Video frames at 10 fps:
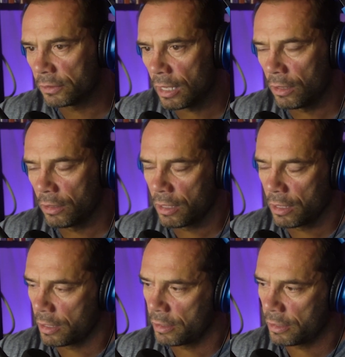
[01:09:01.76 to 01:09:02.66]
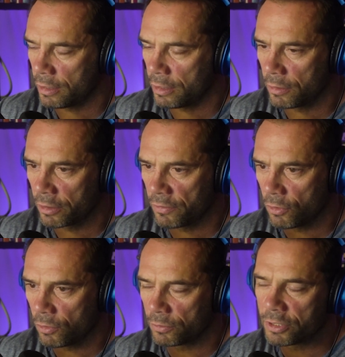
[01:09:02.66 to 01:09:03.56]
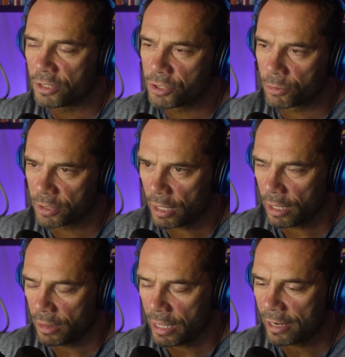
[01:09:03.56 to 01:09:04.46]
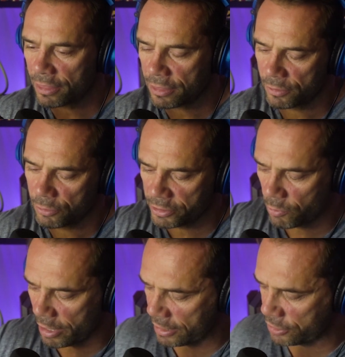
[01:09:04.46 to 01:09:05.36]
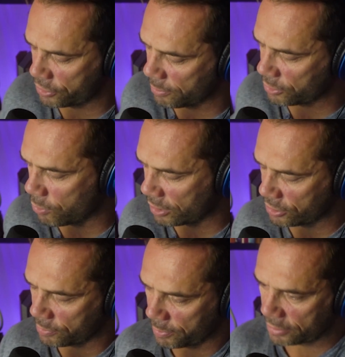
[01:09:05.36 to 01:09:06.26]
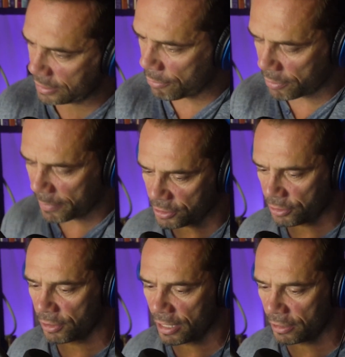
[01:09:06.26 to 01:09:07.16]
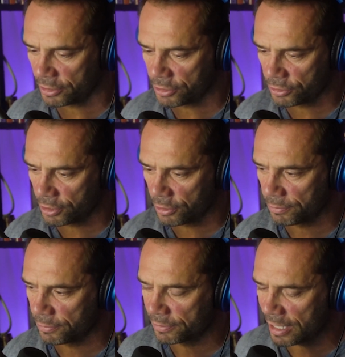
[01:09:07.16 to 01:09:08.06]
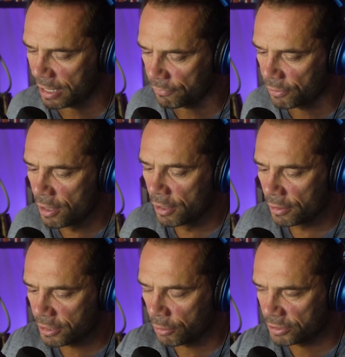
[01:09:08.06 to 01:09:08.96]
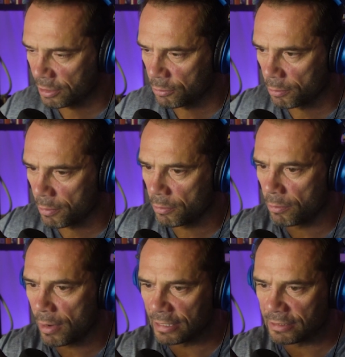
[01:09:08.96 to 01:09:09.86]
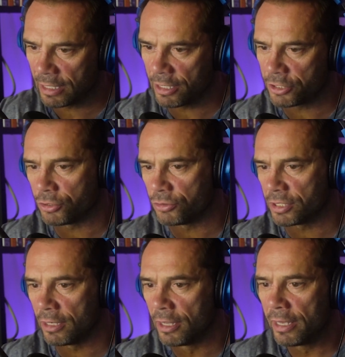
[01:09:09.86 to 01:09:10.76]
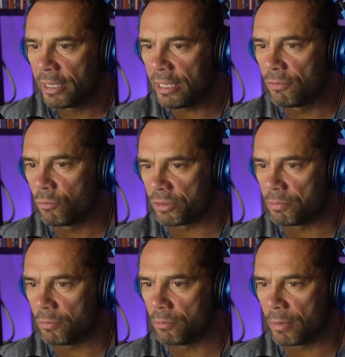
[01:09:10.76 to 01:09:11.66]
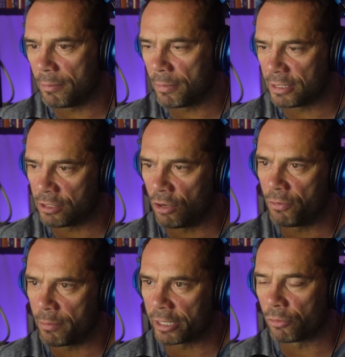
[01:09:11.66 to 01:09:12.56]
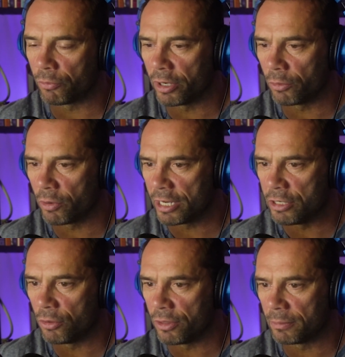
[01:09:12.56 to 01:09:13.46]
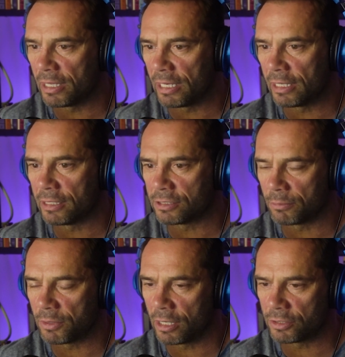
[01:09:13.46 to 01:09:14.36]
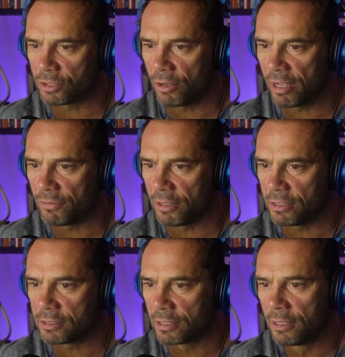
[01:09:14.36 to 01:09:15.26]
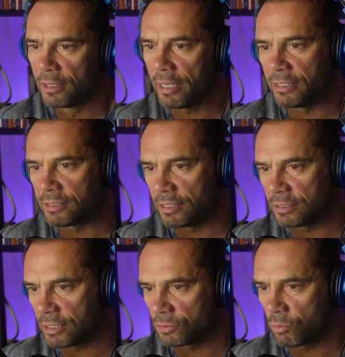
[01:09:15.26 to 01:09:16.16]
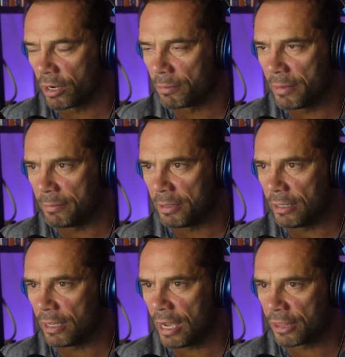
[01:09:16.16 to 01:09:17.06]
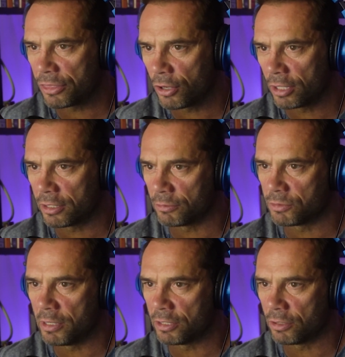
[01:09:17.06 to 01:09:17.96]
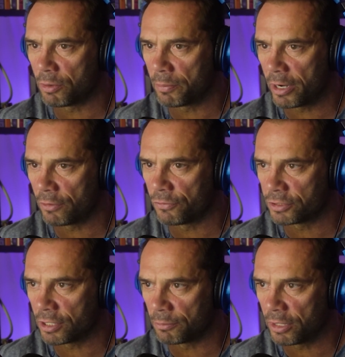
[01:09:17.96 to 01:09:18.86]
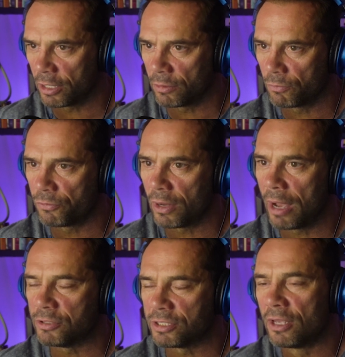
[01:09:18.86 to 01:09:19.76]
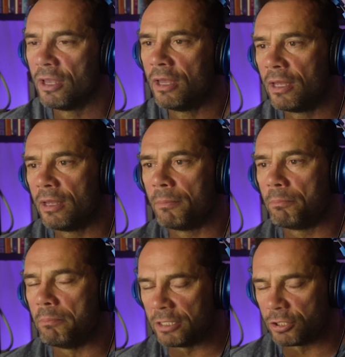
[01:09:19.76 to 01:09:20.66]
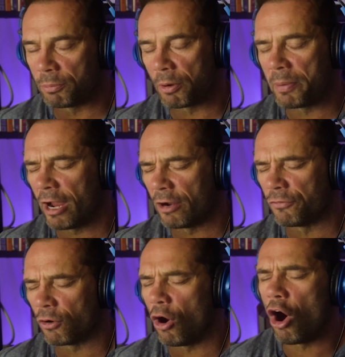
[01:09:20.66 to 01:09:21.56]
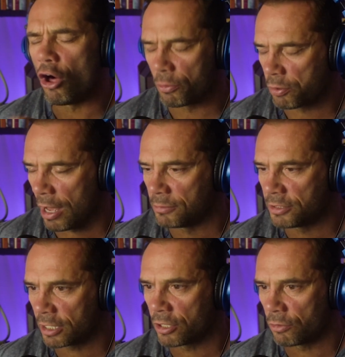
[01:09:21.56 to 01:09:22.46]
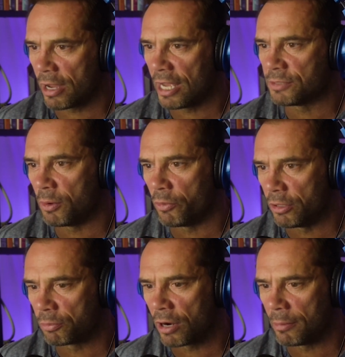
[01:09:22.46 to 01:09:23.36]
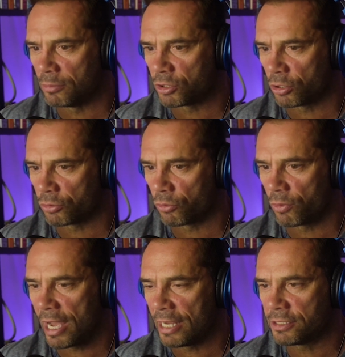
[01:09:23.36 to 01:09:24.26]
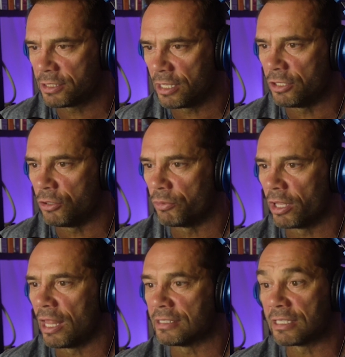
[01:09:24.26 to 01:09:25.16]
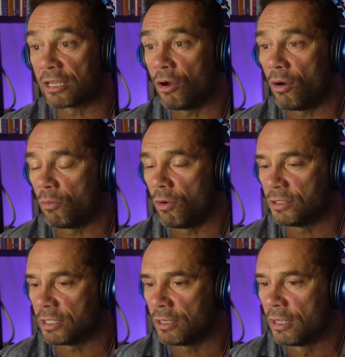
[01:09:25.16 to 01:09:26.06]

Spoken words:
I'll give you, because there was a lot of the reason why I asked you some of these questions, because I would imagine there are a lot of listeners that kind of deal with similar mindset issues, and even with myself in my career, when I know that I'm getting into something, I'll still have these instances where maybe I thought that I was mentally prepared for something. I was mentally prepared for all the problems that could arise, but when the problems start to arise, then you realize like, oh, I wasn't.